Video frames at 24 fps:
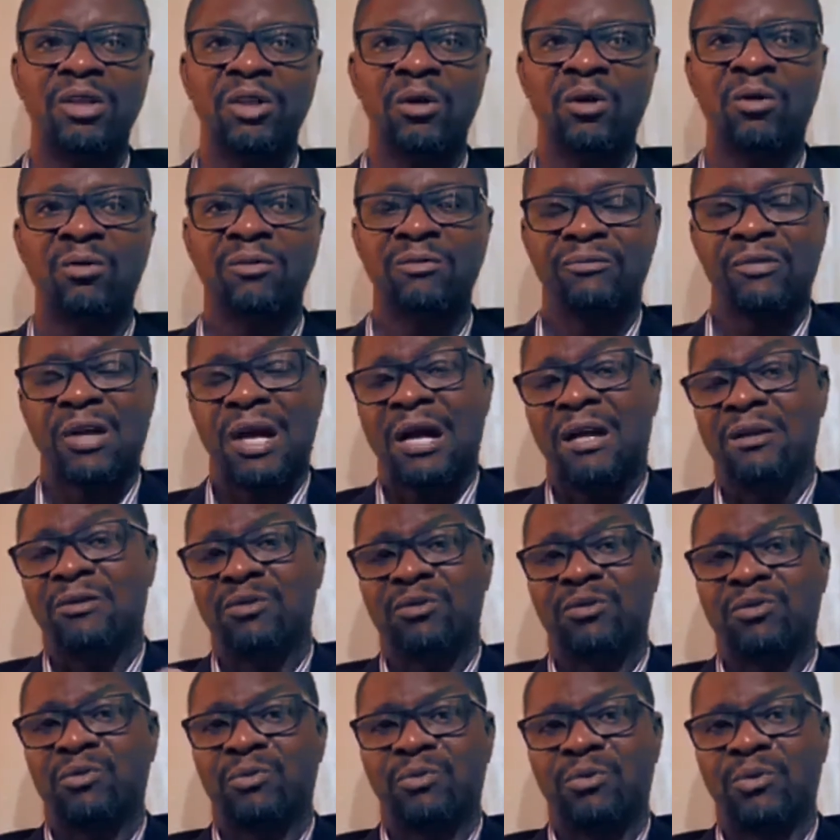You know, I
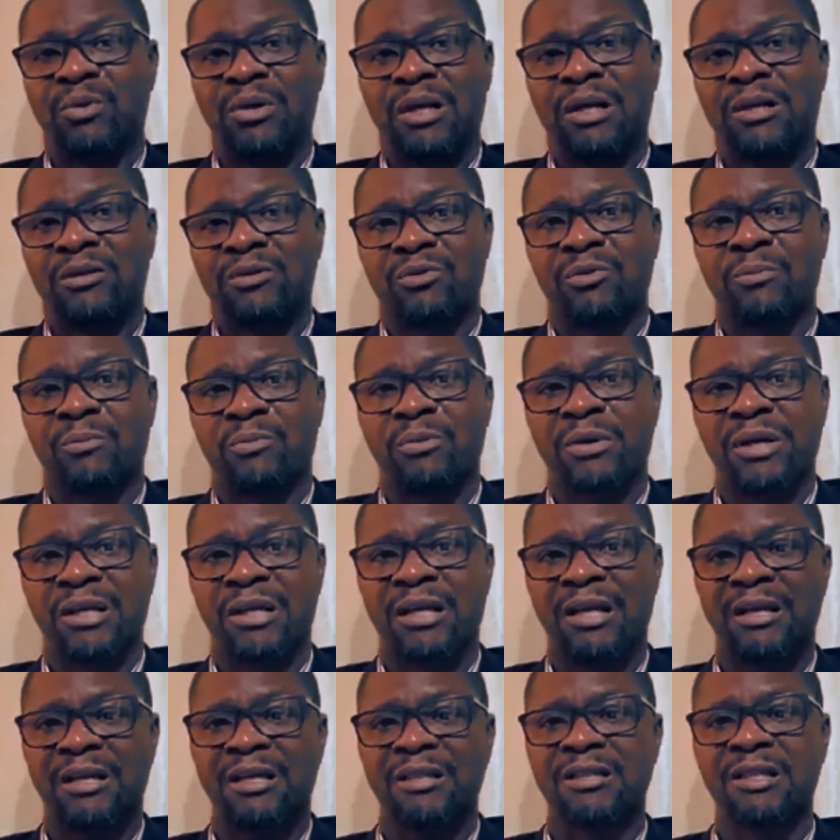used to do, I used to pray
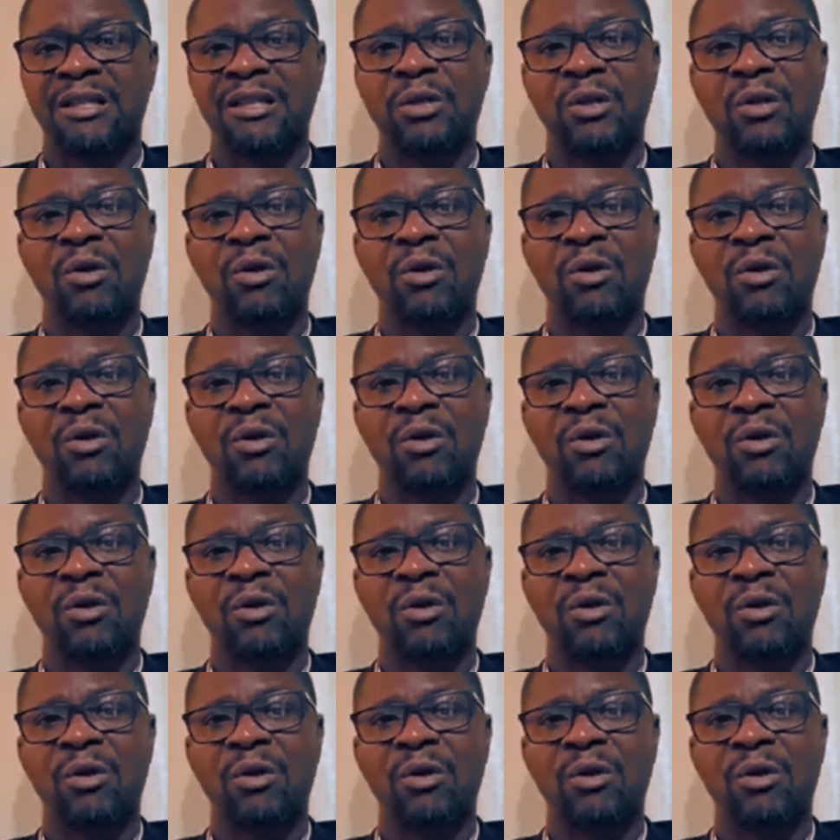like I said,